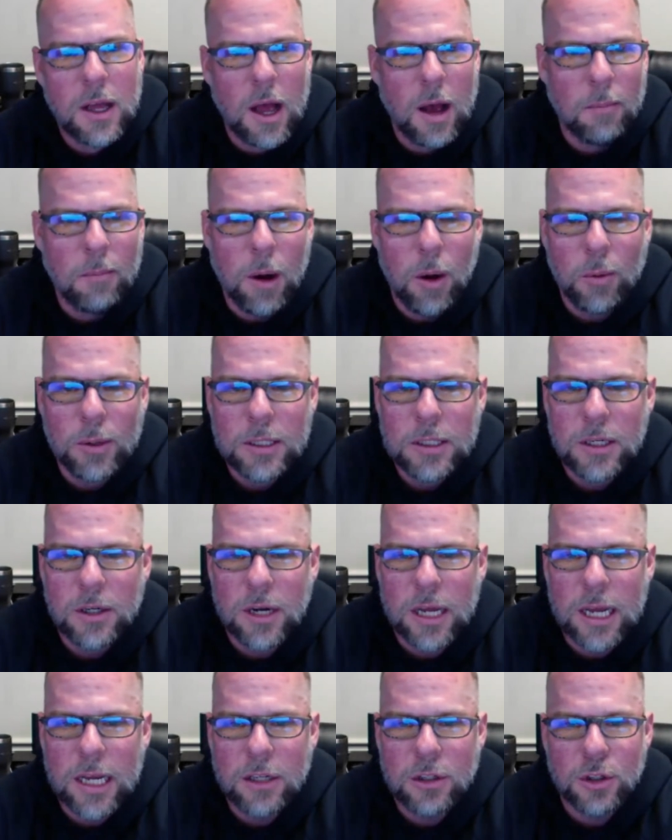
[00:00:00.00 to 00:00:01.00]
I'm always
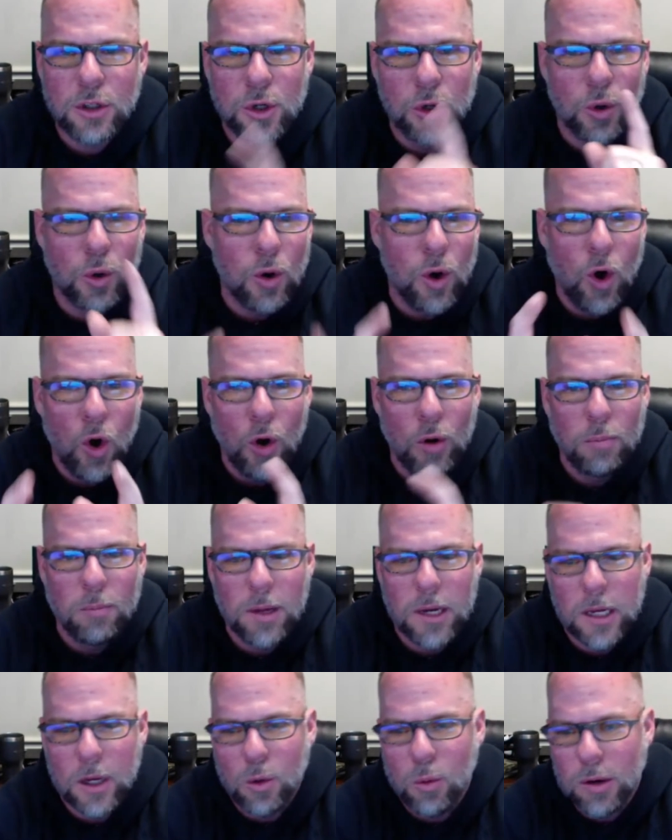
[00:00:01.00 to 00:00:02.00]
here to answer your hard
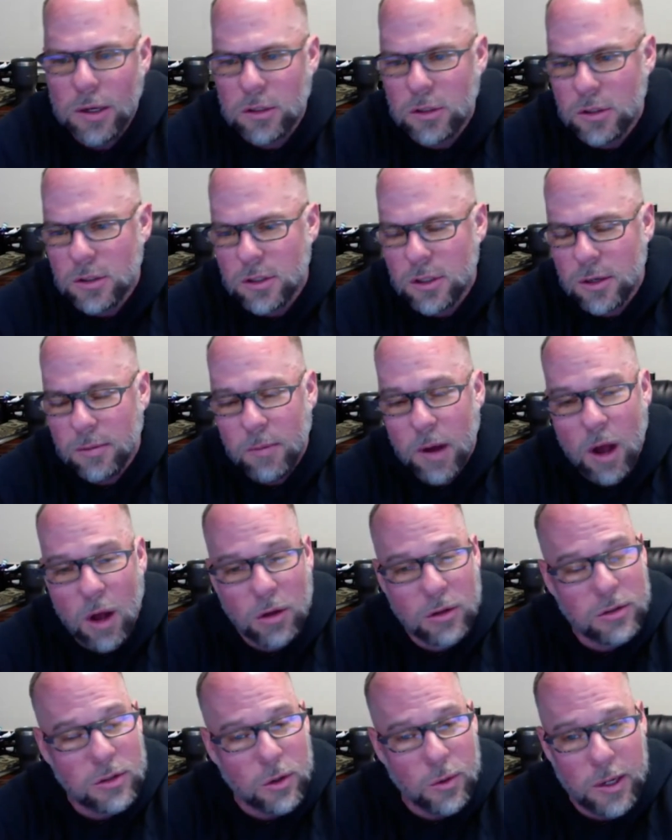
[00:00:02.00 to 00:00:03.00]
money questions, and I'm
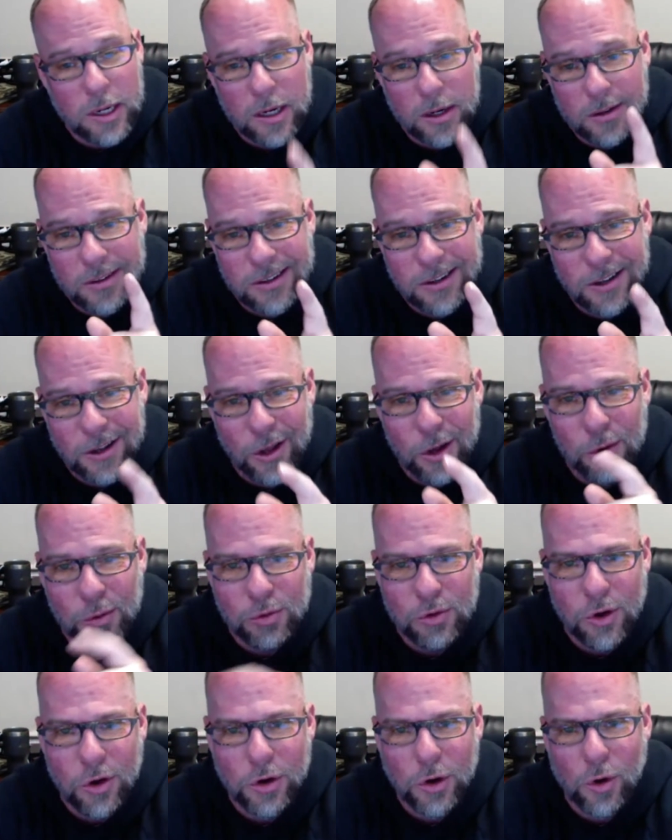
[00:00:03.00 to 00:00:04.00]
also here to
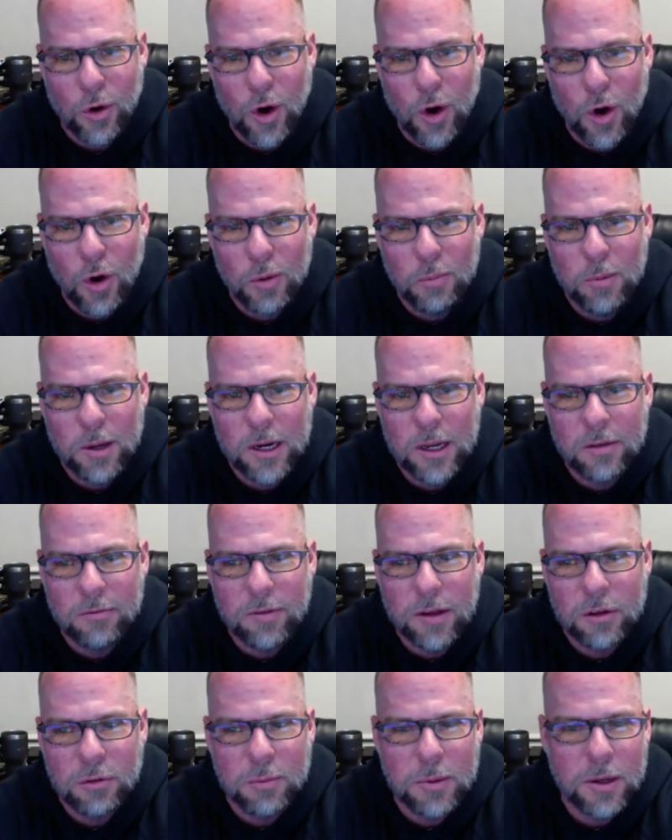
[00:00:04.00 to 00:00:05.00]
close all your hard money
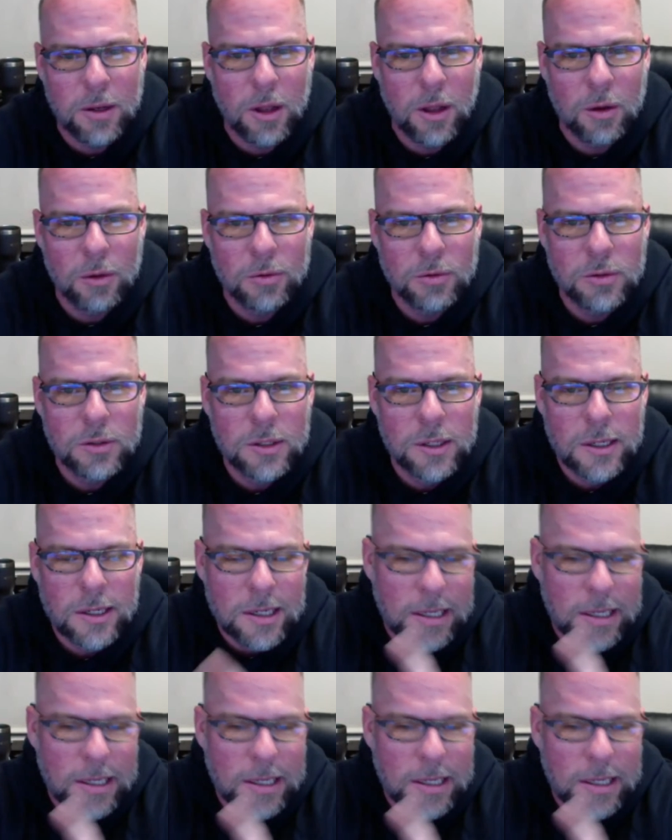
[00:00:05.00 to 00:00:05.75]
investment loans.